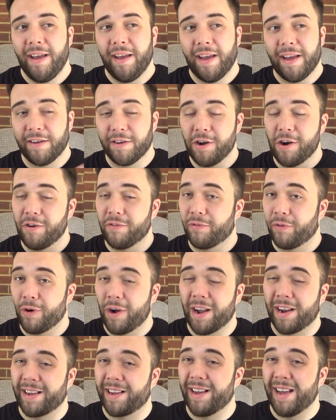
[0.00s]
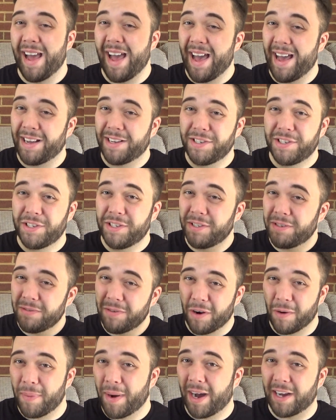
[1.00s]
and Code Veronica X
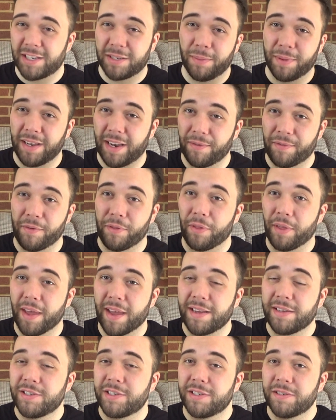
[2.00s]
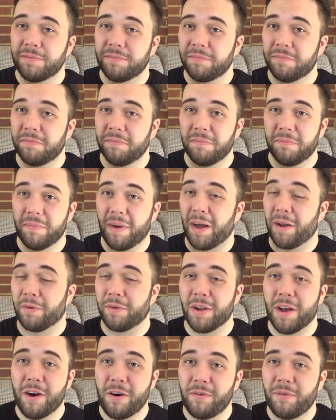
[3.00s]
are possibly different things. I
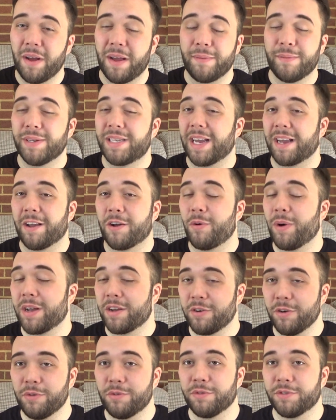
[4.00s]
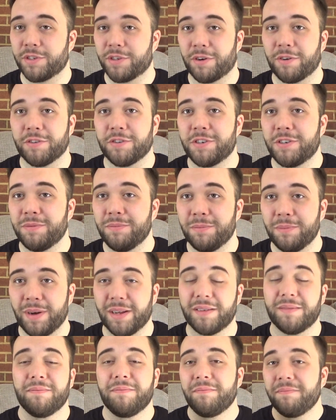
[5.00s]
don't know. It would take a quick Google search,
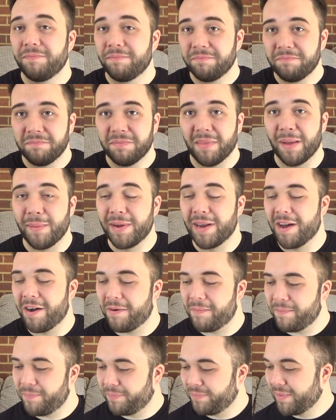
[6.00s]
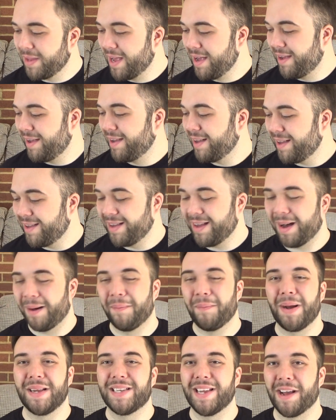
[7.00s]
but let me know.
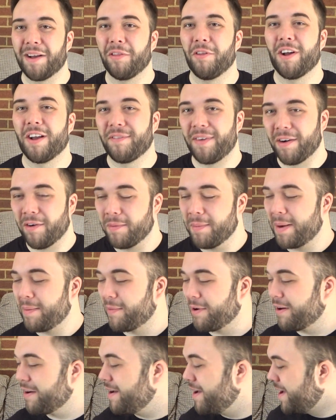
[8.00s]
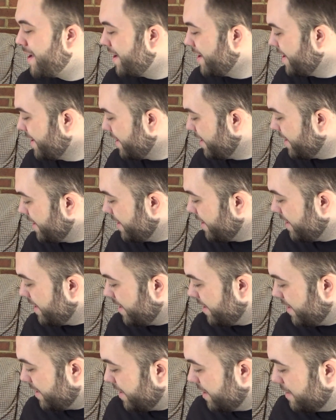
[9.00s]
I might take a look if I remember.
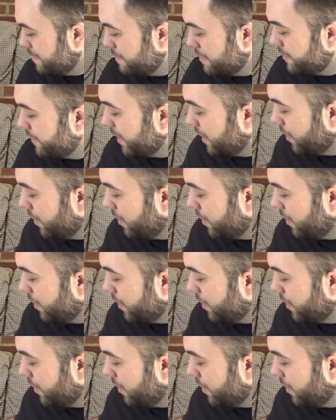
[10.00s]
Moving